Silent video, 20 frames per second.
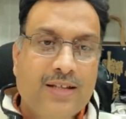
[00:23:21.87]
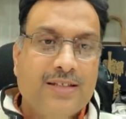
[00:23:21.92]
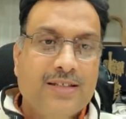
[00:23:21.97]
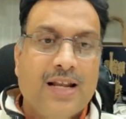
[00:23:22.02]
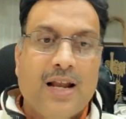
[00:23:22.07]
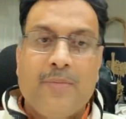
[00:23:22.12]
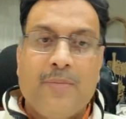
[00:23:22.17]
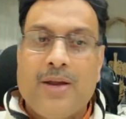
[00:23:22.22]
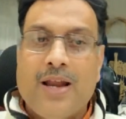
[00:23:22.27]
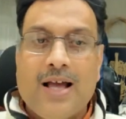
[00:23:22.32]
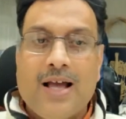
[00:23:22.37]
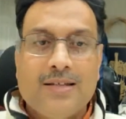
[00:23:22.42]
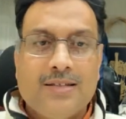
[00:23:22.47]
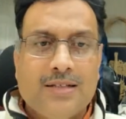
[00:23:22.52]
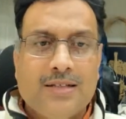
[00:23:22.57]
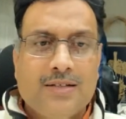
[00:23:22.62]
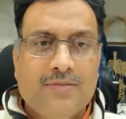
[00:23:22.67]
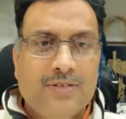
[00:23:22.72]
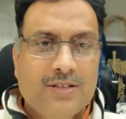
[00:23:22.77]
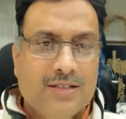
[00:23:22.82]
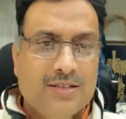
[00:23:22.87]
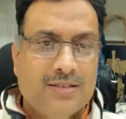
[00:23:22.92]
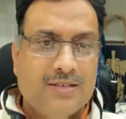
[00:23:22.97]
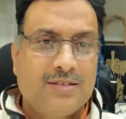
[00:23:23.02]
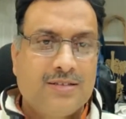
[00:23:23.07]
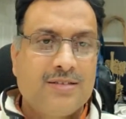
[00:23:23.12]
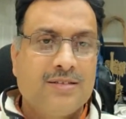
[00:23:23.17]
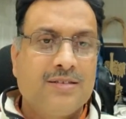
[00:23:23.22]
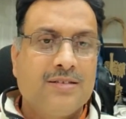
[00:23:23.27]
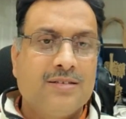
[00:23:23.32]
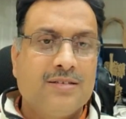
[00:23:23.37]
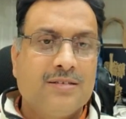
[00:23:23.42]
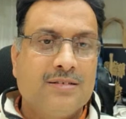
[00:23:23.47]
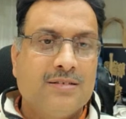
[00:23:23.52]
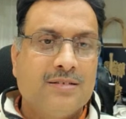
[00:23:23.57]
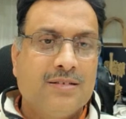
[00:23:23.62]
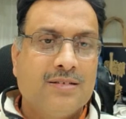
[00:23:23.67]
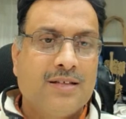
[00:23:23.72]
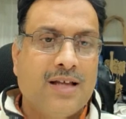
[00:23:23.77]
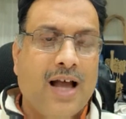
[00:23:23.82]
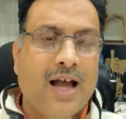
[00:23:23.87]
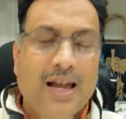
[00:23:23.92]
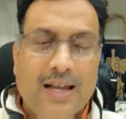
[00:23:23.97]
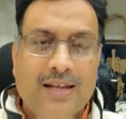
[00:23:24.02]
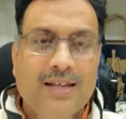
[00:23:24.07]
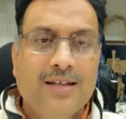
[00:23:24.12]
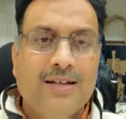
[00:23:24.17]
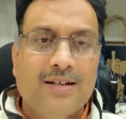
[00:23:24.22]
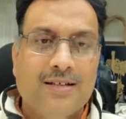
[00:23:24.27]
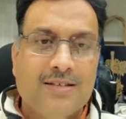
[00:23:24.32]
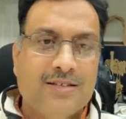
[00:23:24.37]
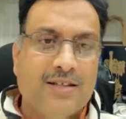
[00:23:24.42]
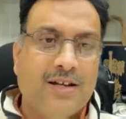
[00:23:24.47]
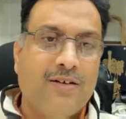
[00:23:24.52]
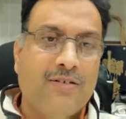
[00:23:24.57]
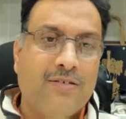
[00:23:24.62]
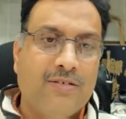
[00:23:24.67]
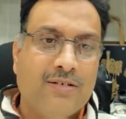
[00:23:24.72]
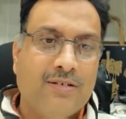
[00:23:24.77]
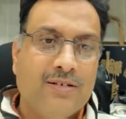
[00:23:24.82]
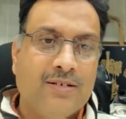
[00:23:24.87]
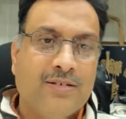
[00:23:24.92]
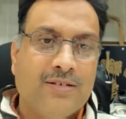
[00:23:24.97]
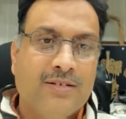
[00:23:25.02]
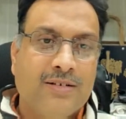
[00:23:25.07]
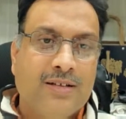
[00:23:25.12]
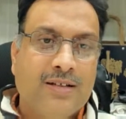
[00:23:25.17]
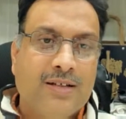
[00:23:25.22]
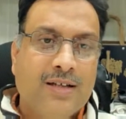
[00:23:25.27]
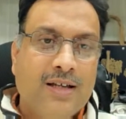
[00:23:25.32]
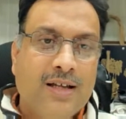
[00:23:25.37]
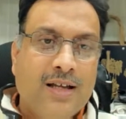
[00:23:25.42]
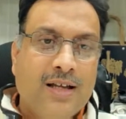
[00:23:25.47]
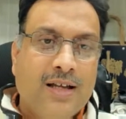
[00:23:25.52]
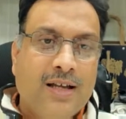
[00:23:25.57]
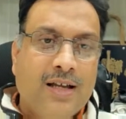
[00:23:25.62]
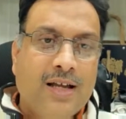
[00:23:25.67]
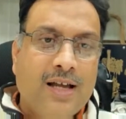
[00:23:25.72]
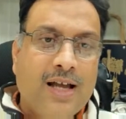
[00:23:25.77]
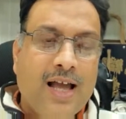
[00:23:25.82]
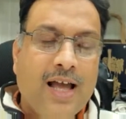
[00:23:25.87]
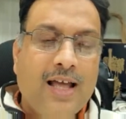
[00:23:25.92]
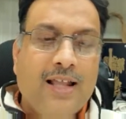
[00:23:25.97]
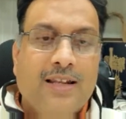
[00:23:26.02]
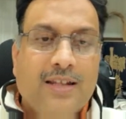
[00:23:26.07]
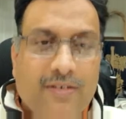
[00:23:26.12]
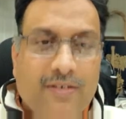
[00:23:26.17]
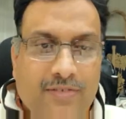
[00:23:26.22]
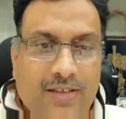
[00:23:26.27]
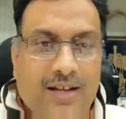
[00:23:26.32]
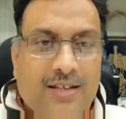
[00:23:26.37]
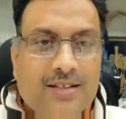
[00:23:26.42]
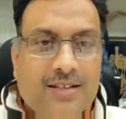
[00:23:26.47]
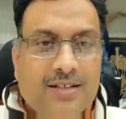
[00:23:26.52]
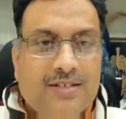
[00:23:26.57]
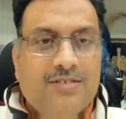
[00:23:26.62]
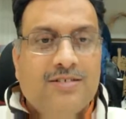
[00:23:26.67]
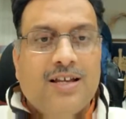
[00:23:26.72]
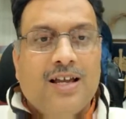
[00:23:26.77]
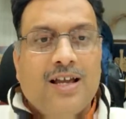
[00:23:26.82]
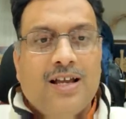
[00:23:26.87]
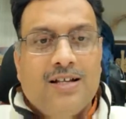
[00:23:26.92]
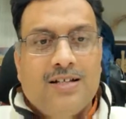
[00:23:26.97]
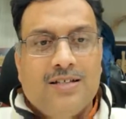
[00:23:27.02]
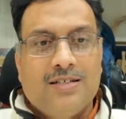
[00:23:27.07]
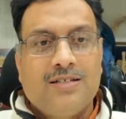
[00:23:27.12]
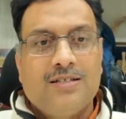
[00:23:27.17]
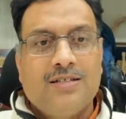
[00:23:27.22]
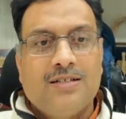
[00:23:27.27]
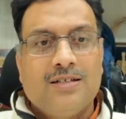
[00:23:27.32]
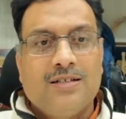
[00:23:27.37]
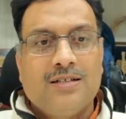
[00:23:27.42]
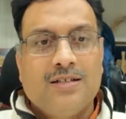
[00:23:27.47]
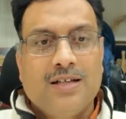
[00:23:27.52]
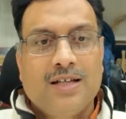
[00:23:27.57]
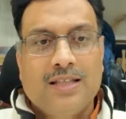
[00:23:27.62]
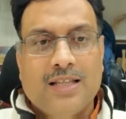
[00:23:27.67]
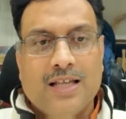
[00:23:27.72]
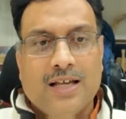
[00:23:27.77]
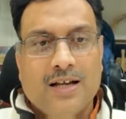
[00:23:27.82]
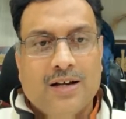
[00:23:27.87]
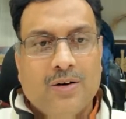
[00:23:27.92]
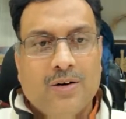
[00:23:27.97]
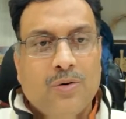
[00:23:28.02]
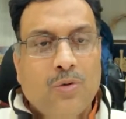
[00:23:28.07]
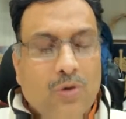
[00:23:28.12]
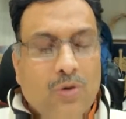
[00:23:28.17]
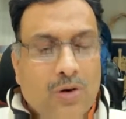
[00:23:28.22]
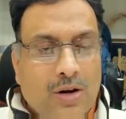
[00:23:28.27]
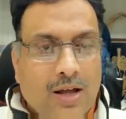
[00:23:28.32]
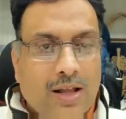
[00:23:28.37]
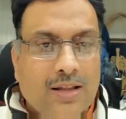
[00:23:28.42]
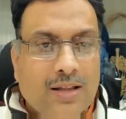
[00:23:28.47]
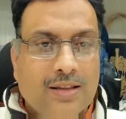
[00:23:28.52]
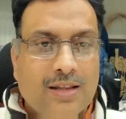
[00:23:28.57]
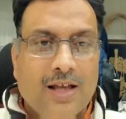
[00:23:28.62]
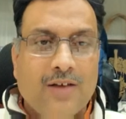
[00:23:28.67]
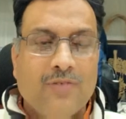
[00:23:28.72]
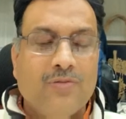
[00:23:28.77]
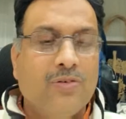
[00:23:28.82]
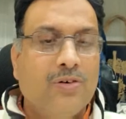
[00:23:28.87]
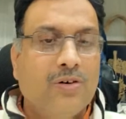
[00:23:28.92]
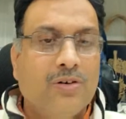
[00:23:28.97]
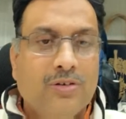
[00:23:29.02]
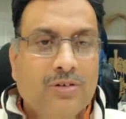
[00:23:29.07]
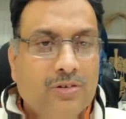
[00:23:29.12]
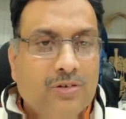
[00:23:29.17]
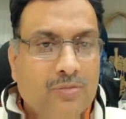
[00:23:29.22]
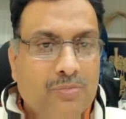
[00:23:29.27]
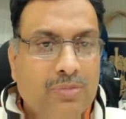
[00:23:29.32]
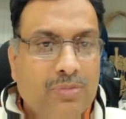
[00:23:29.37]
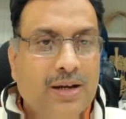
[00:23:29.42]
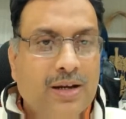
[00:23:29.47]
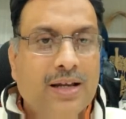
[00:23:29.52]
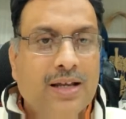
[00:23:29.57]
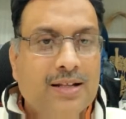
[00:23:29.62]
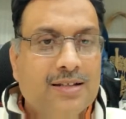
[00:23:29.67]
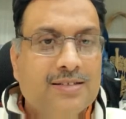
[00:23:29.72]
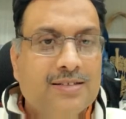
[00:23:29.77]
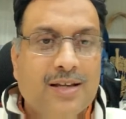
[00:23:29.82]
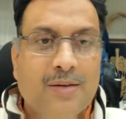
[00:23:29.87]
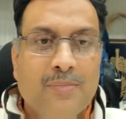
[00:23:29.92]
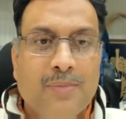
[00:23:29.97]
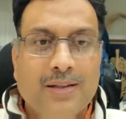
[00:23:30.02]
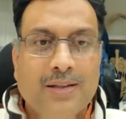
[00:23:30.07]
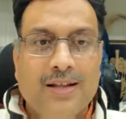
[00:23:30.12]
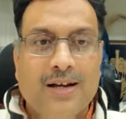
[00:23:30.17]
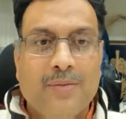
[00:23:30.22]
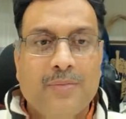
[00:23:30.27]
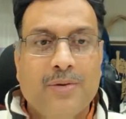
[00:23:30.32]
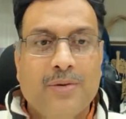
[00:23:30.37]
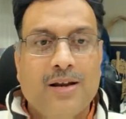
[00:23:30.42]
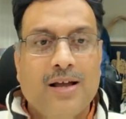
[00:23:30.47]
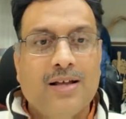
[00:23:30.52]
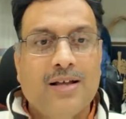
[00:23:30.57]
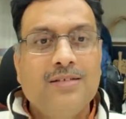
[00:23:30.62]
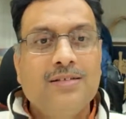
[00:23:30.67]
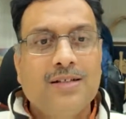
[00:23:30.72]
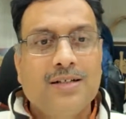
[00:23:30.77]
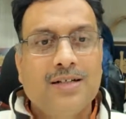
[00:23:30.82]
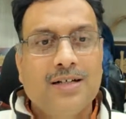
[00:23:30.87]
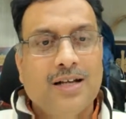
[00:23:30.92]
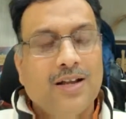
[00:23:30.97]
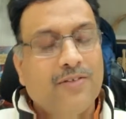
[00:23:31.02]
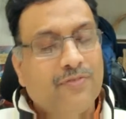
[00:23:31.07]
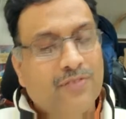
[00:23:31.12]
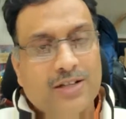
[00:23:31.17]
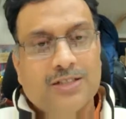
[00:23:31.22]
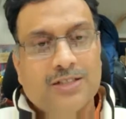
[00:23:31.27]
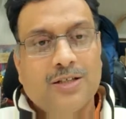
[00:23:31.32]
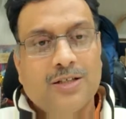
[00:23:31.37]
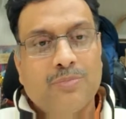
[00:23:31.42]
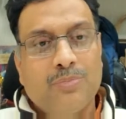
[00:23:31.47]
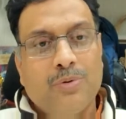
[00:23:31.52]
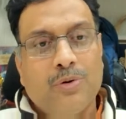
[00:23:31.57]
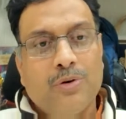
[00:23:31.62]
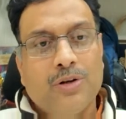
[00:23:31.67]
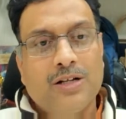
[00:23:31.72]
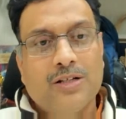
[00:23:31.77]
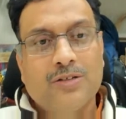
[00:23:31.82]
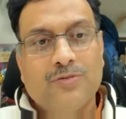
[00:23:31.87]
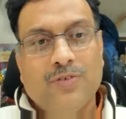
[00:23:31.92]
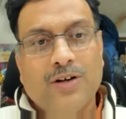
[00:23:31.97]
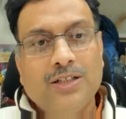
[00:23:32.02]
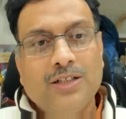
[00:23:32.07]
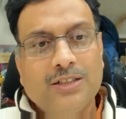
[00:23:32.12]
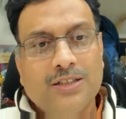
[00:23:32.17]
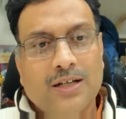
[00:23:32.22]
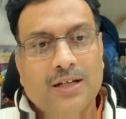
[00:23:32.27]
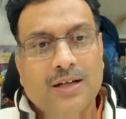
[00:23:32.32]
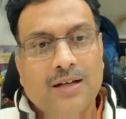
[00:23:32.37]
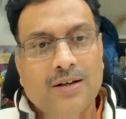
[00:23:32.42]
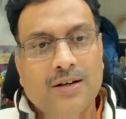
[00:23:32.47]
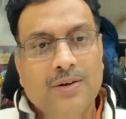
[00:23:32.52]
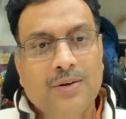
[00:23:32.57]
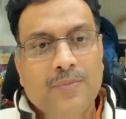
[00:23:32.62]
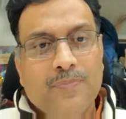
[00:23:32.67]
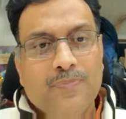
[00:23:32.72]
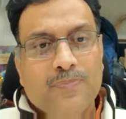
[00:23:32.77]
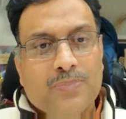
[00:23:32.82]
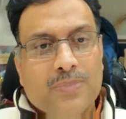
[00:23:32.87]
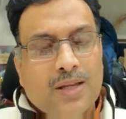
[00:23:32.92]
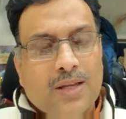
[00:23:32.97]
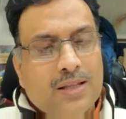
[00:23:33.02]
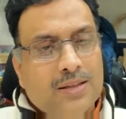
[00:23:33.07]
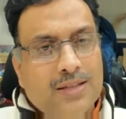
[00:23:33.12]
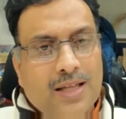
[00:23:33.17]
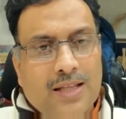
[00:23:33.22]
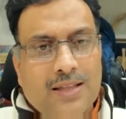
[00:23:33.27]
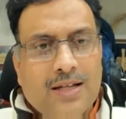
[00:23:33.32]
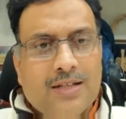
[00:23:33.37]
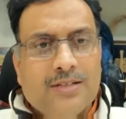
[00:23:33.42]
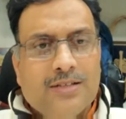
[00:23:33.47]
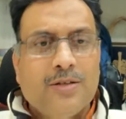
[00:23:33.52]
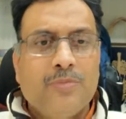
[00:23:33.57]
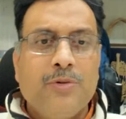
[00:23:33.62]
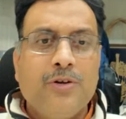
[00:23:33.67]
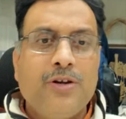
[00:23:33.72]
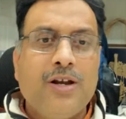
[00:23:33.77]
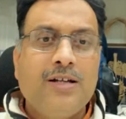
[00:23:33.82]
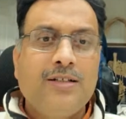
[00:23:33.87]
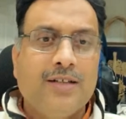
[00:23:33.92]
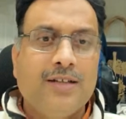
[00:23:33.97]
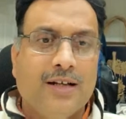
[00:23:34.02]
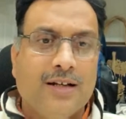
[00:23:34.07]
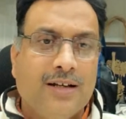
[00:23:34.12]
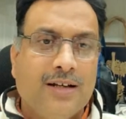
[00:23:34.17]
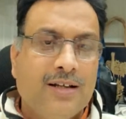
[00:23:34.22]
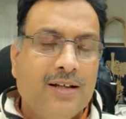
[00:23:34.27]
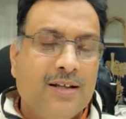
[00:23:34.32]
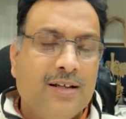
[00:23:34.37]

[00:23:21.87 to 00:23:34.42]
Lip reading: an amino acid which is highly conserved, and there is a change in the codon, therefore you bring in some other amino acid, it affects the protein's function, then that's a mutation.